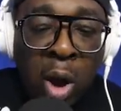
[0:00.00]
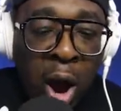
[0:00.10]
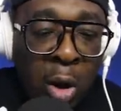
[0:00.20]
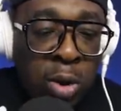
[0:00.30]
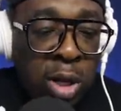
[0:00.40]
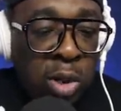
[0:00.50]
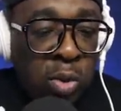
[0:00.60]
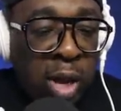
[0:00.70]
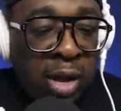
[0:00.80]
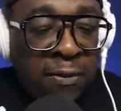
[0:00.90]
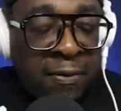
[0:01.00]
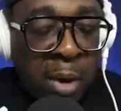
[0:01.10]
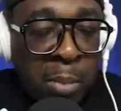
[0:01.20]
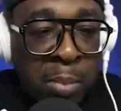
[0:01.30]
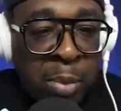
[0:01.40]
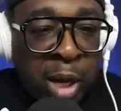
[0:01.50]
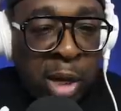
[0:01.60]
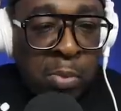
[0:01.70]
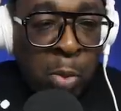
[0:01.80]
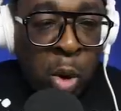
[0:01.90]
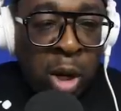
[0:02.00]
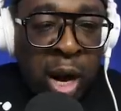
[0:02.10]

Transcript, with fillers: how did you get from being more